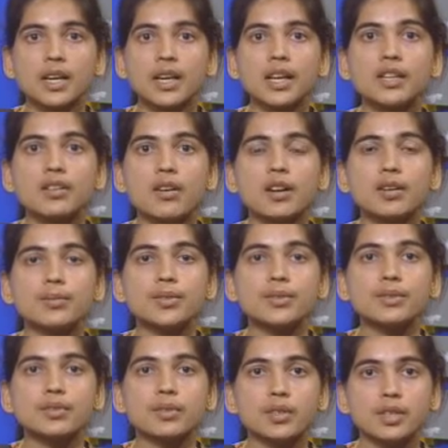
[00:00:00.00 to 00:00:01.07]
It
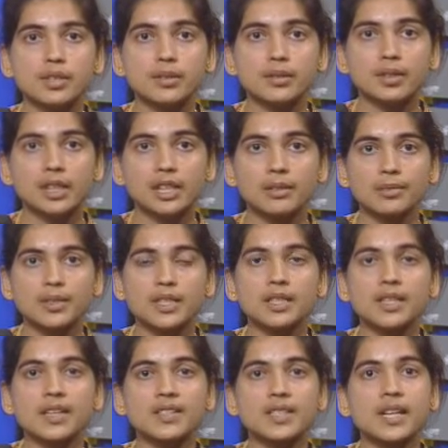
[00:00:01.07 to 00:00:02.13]
also helps in
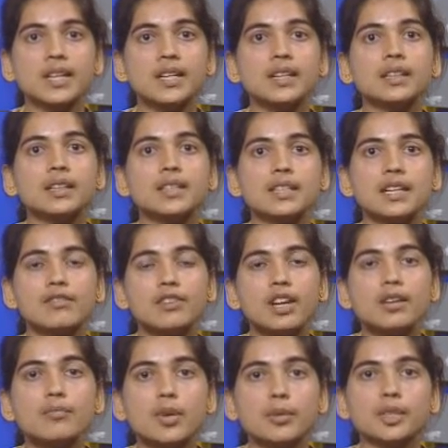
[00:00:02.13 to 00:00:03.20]
extending the shelf
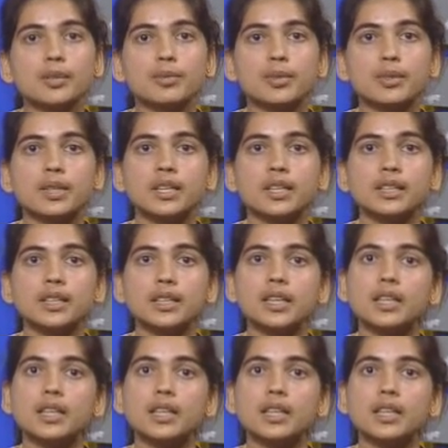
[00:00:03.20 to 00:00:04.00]
life of the product.